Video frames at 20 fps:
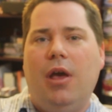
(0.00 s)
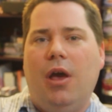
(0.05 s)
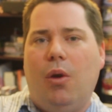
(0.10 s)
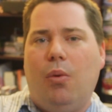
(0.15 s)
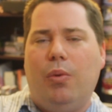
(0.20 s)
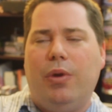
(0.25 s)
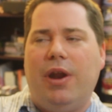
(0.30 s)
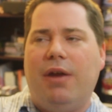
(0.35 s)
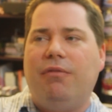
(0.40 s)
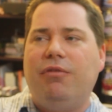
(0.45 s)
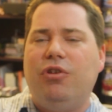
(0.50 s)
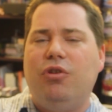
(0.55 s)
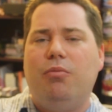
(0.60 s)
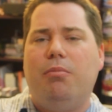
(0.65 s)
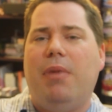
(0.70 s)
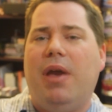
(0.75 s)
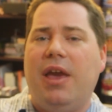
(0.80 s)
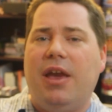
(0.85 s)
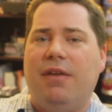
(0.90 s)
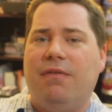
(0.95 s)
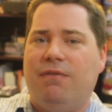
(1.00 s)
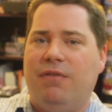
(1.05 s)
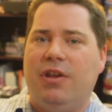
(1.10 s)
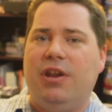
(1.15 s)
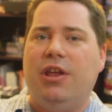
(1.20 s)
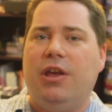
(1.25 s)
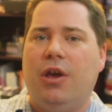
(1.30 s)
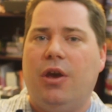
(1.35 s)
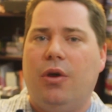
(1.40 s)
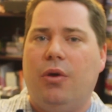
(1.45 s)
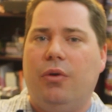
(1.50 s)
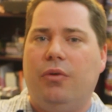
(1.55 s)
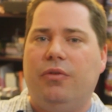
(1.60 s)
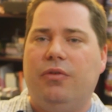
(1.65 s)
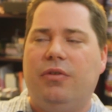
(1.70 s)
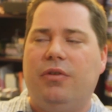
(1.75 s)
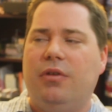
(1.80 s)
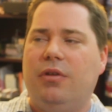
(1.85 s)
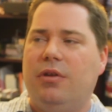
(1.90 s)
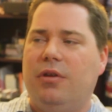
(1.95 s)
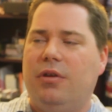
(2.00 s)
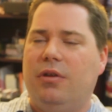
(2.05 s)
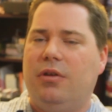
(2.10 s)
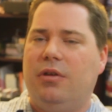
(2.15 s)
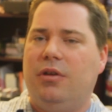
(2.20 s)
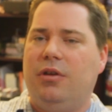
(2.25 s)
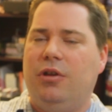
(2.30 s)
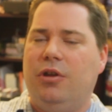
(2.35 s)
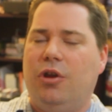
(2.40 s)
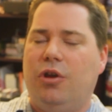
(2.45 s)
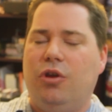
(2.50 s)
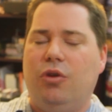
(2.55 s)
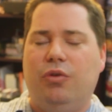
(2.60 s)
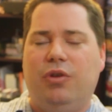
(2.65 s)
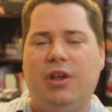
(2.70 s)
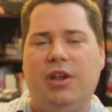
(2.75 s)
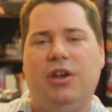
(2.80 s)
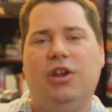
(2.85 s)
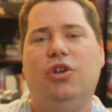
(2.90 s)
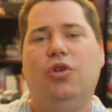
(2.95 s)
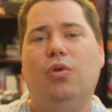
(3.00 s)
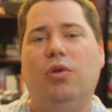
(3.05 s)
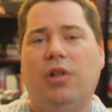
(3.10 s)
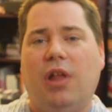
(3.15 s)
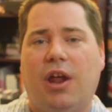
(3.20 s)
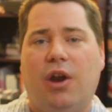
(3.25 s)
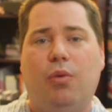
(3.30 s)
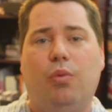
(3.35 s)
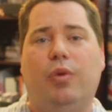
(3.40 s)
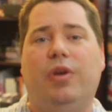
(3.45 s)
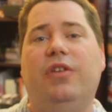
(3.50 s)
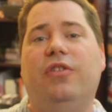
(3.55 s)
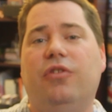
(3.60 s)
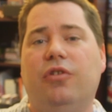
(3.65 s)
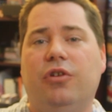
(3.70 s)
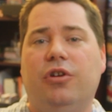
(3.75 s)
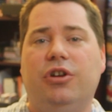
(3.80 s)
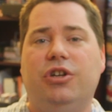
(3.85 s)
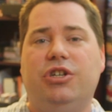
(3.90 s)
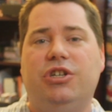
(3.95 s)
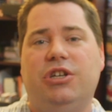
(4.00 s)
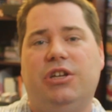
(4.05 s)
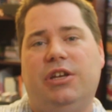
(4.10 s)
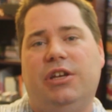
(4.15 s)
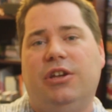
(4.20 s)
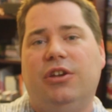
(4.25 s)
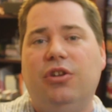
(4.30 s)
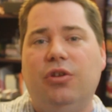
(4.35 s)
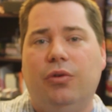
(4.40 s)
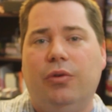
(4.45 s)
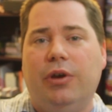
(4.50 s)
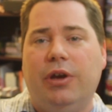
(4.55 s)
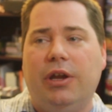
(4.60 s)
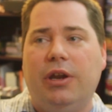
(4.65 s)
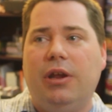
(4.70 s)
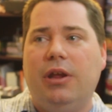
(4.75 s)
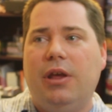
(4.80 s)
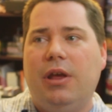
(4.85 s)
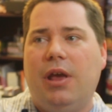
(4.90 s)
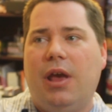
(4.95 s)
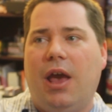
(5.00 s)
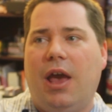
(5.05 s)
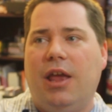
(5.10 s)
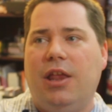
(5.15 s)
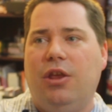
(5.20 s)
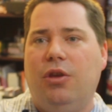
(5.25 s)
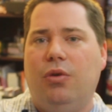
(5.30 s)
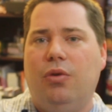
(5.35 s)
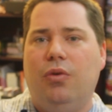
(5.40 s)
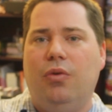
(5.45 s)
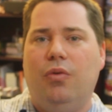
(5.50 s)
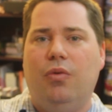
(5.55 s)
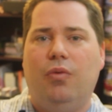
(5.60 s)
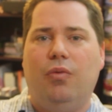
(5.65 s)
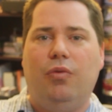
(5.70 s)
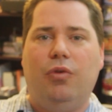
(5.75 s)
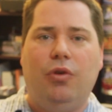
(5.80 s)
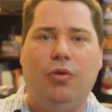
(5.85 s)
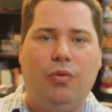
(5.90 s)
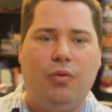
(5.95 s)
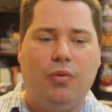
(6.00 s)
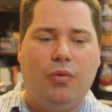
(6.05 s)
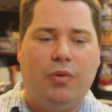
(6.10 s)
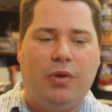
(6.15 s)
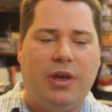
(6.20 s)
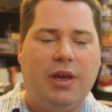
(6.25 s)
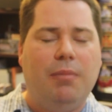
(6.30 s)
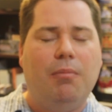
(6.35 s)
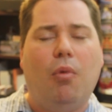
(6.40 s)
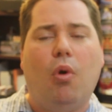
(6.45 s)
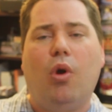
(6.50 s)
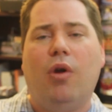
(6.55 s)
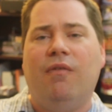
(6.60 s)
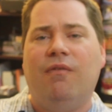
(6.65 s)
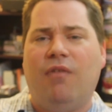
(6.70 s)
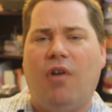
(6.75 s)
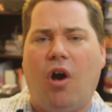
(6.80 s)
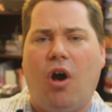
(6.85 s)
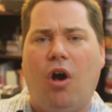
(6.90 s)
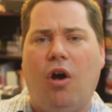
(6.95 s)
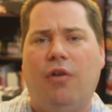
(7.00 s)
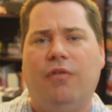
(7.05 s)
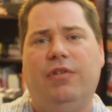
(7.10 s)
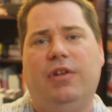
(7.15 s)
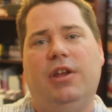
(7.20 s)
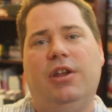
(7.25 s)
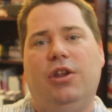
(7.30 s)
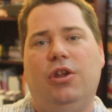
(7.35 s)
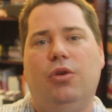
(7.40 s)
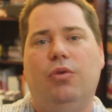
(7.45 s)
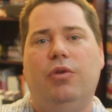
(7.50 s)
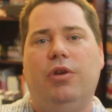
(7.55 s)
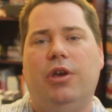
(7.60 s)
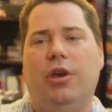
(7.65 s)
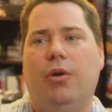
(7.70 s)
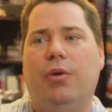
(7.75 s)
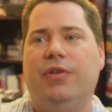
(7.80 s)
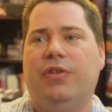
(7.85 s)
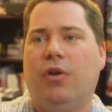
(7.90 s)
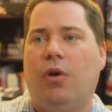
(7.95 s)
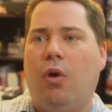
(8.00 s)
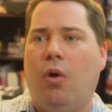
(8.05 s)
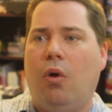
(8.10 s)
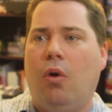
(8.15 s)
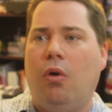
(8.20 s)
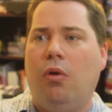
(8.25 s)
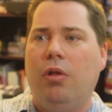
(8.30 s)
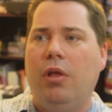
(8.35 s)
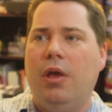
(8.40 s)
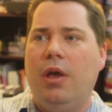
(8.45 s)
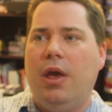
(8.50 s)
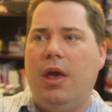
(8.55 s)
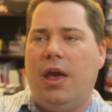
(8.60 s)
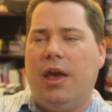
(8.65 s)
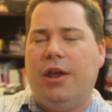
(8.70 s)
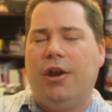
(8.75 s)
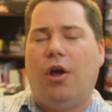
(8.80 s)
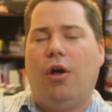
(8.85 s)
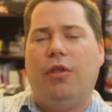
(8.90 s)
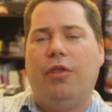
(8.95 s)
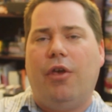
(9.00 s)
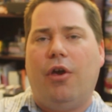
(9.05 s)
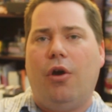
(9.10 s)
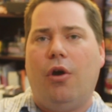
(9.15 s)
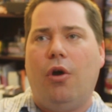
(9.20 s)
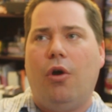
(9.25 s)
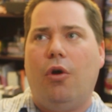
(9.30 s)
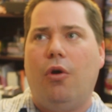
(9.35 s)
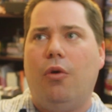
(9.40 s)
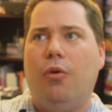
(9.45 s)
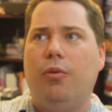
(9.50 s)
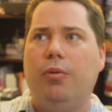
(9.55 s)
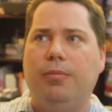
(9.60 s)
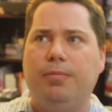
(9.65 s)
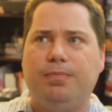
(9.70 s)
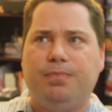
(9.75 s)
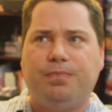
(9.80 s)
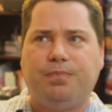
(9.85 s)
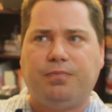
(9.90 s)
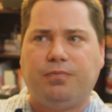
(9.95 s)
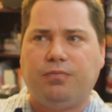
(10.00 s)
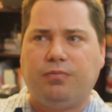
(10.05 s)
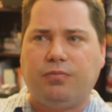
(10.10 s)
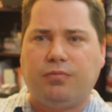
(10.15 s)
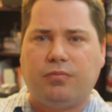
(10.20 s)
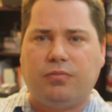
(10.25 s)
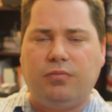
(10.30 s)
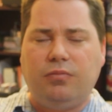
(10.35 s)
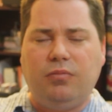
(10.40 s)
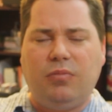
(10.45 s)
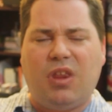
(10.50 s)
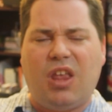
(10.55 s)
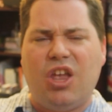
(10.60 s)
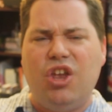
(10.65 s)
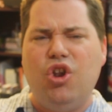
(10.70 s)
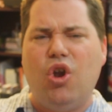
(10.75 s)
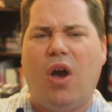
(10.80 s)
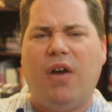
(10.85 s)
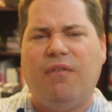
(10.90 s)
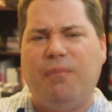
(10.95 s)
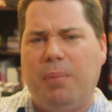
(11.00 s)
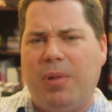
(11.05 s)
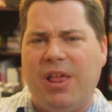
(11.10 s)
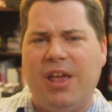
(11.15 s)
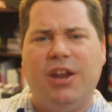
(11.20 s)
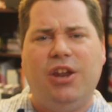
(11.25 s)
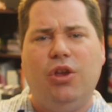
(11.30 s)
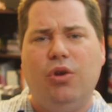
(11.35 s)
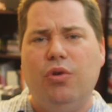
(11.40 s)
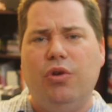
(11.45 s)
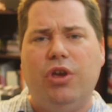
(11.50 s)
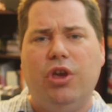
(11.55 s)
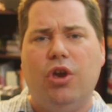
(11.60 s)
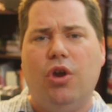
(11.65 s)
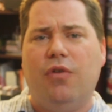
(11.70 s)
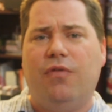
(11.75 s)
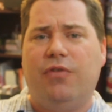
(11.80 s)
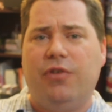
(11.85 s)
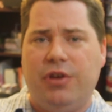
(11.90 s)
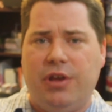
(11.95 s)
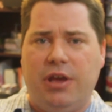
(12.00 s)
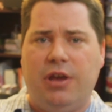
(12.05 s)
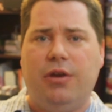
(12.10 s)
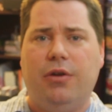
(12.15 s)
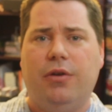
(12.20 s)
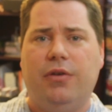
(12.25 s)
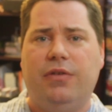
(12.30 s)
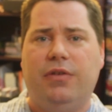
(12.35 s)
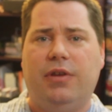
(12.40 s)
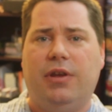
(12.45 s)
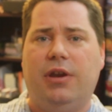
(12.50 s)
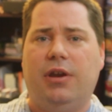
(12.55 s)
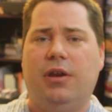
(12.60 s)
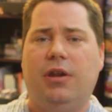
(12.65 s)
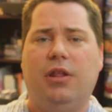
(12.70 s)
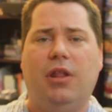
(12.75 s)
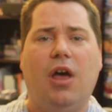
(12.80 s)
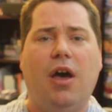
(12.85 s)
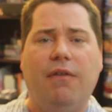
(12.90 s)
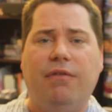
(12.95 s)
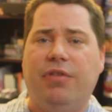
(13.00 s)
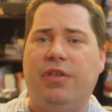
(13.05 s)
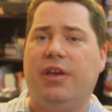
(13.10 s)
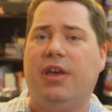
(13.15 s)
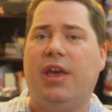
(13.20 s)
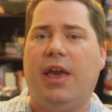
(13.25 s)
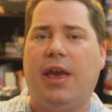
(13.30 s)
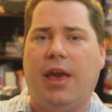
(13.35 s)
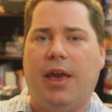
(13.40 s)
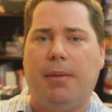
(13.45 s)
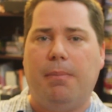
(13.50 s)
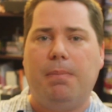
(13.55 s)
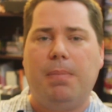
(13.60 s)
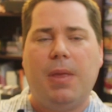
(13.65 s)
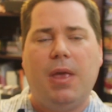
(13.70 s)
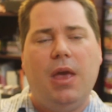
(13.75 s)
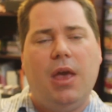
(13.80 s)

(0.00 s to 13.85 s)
Whenever you make videos, you know, you tend to do a lot of research into it and you you get more involved in Yu-Gi-Oh as a whole. And although you know, I've played Yu-Gi-Oh for years and loved the game.